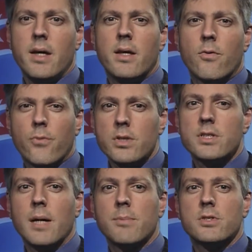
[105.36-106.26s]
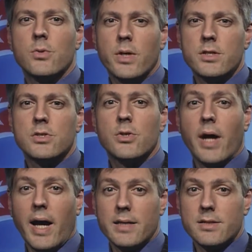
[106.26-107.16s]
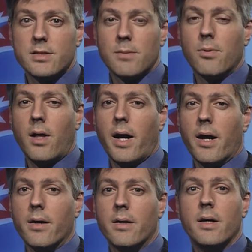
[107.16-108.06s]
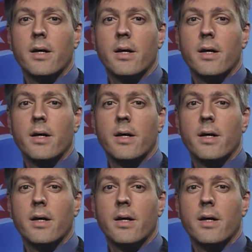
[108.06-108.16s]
The first step is to register as a supplier.